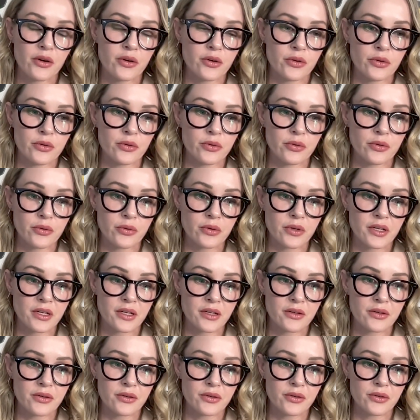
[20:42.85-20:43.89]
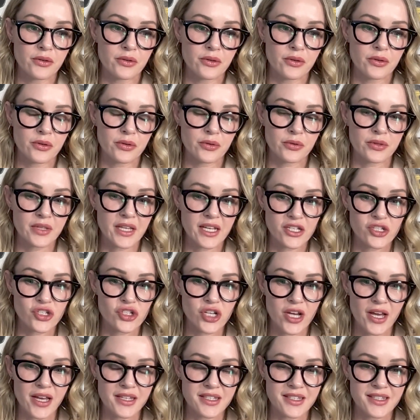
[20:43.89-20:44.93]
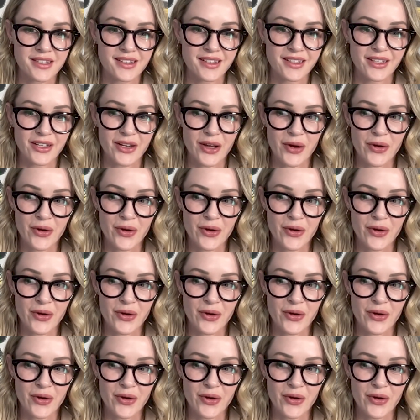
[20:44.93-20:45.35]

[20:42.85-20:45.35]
who they just,